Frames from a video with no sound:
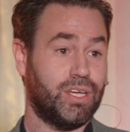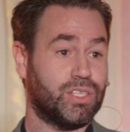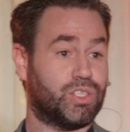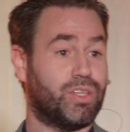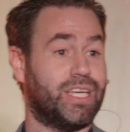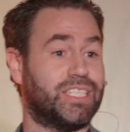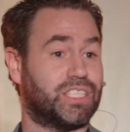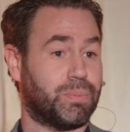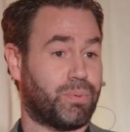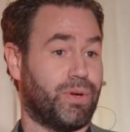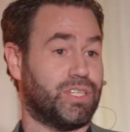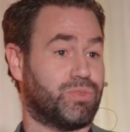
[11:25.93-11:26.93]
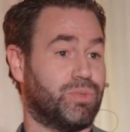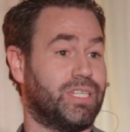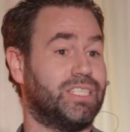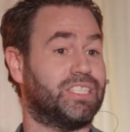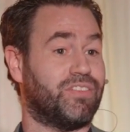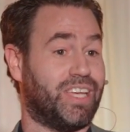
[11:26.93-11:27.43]
So they suppress
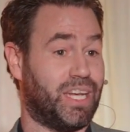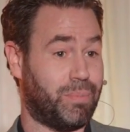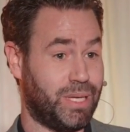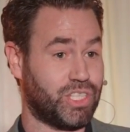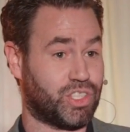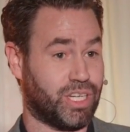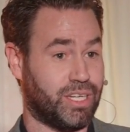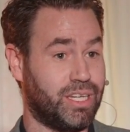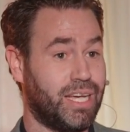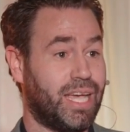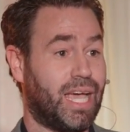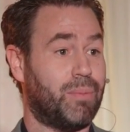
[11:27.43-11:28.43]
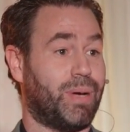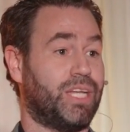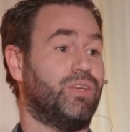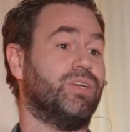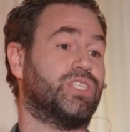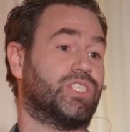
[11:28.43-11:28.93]
release of inhibition, and
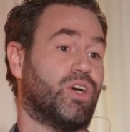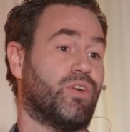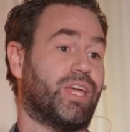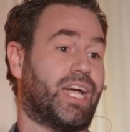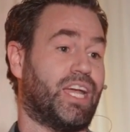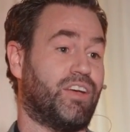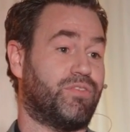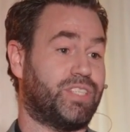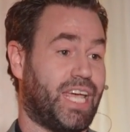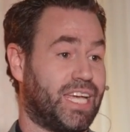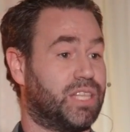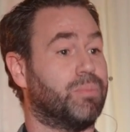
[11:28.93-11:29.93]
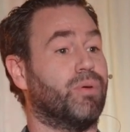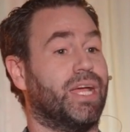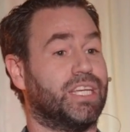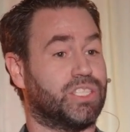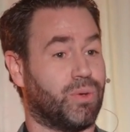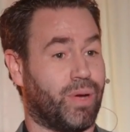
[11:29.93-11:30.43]
by doing so, they kind of take the
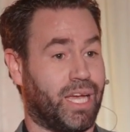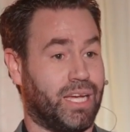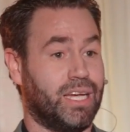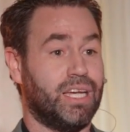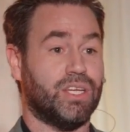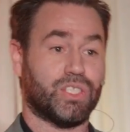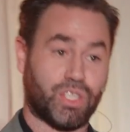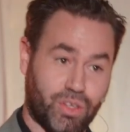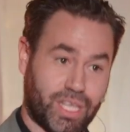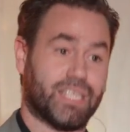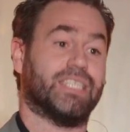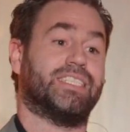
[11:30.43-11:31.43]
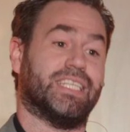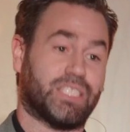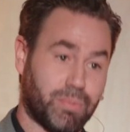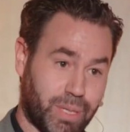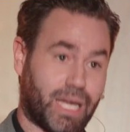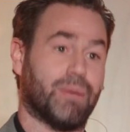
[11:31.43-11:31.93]
brakes away so that the
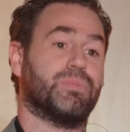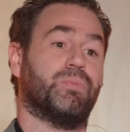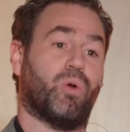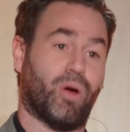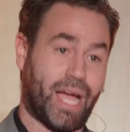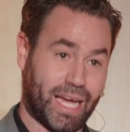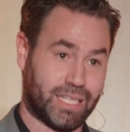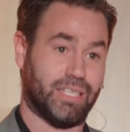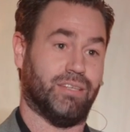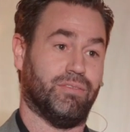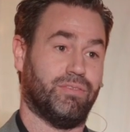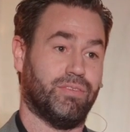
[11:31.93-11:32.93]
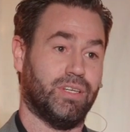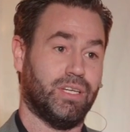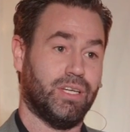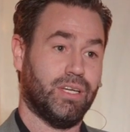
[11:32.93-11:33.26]
system becomes more active.